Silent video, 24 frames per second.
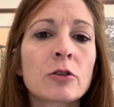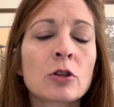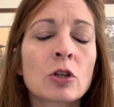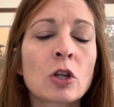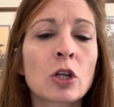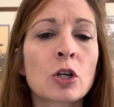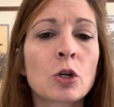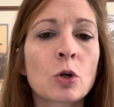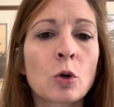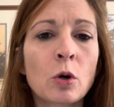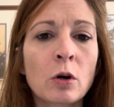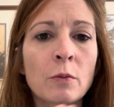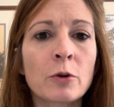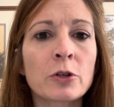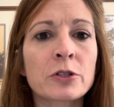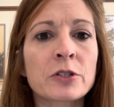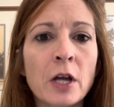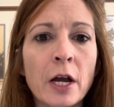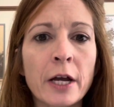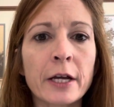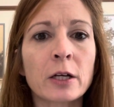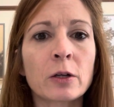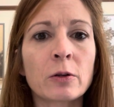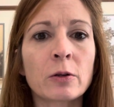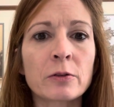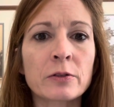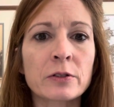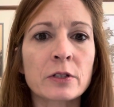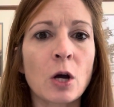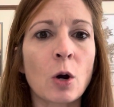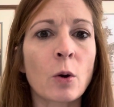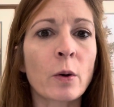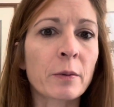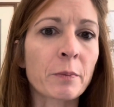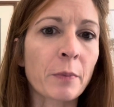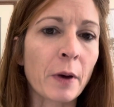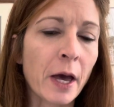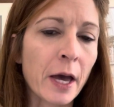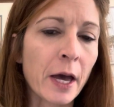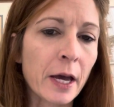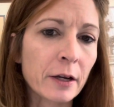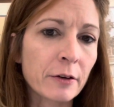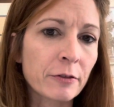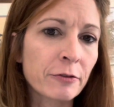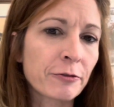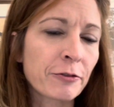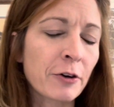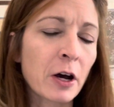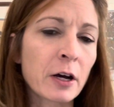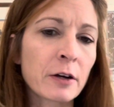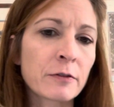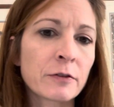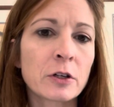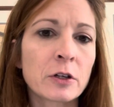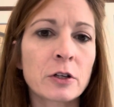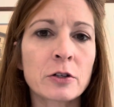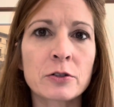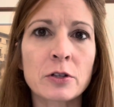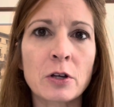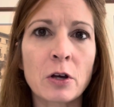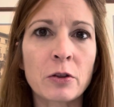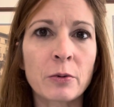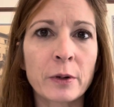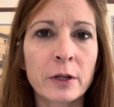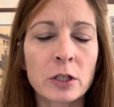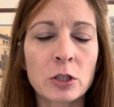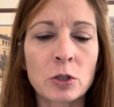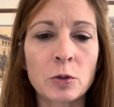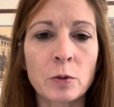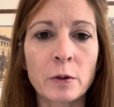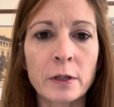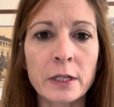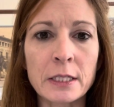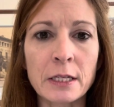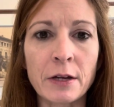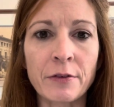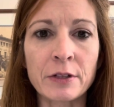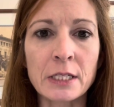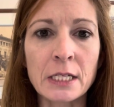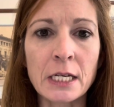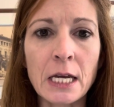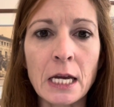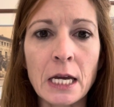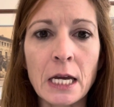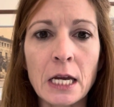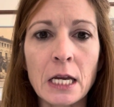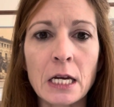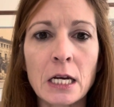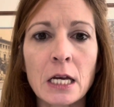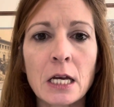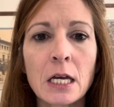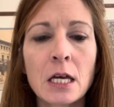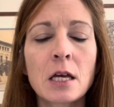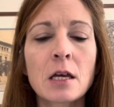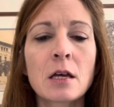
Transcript: the normal cycles going back five years all the way to 2017,